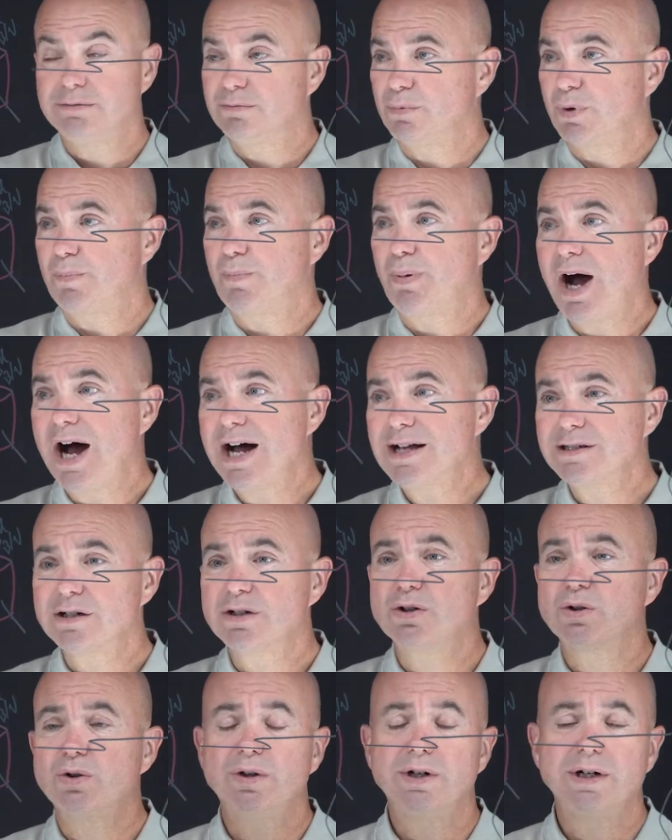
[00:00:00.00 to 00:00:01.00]

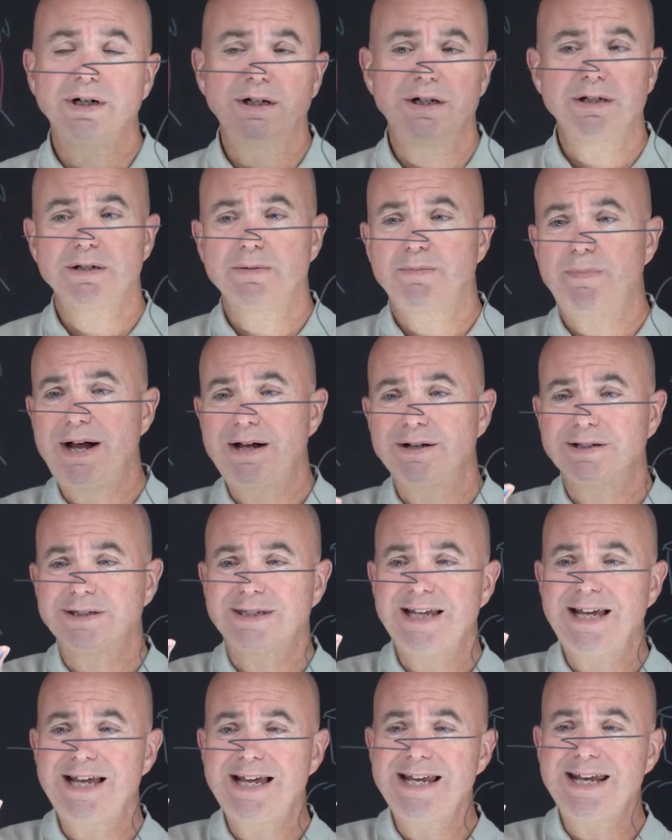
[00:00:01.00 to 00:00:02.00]
repository is about
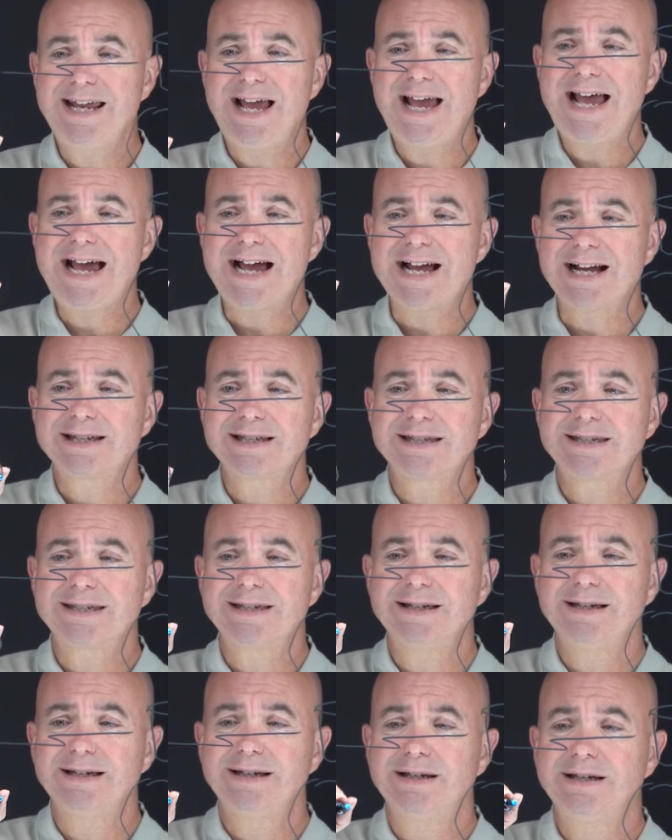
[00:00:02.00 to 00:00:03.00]
10x
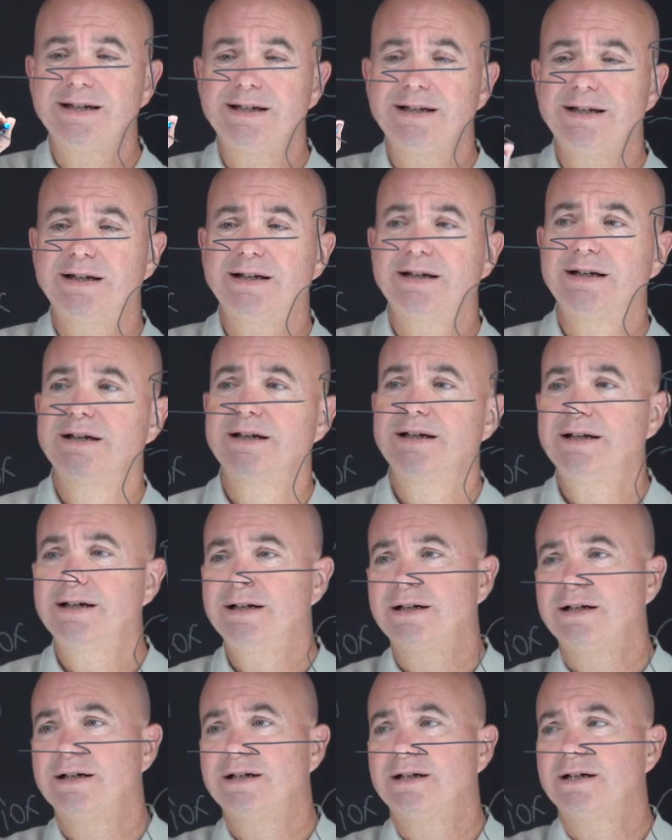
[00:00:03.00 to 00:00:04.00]

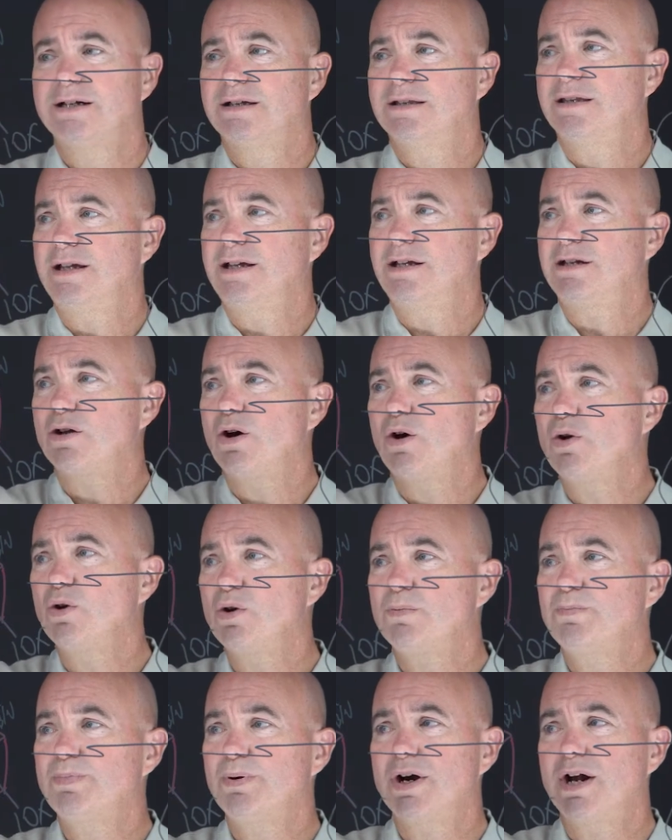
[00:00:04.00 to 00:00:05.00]
the
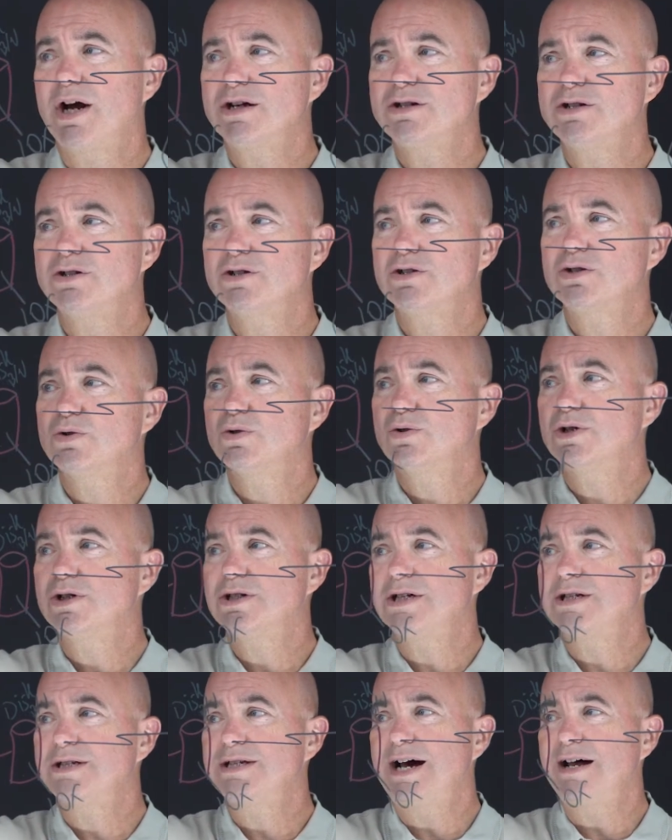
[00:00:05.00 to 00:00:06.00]
total production storage
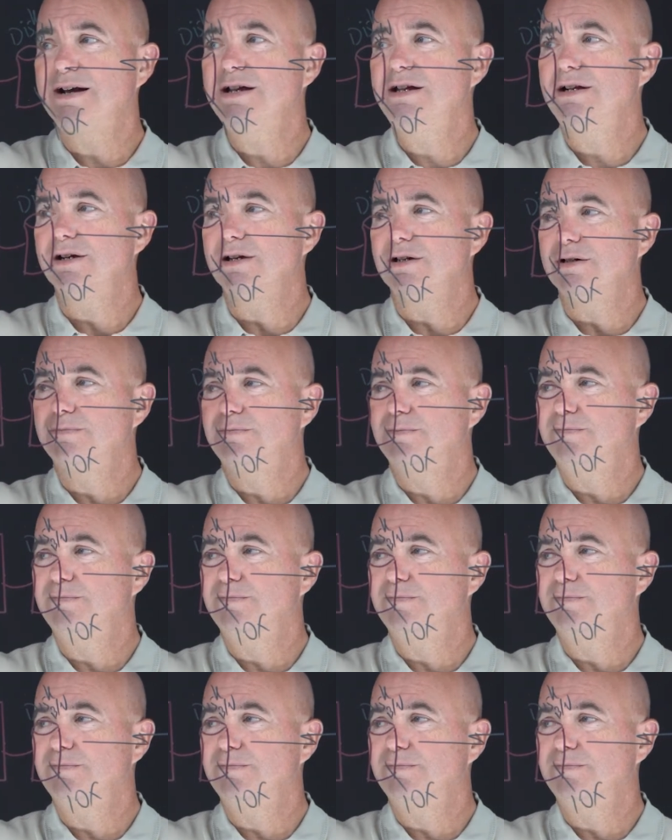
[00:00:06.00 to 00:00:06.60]
that's out here.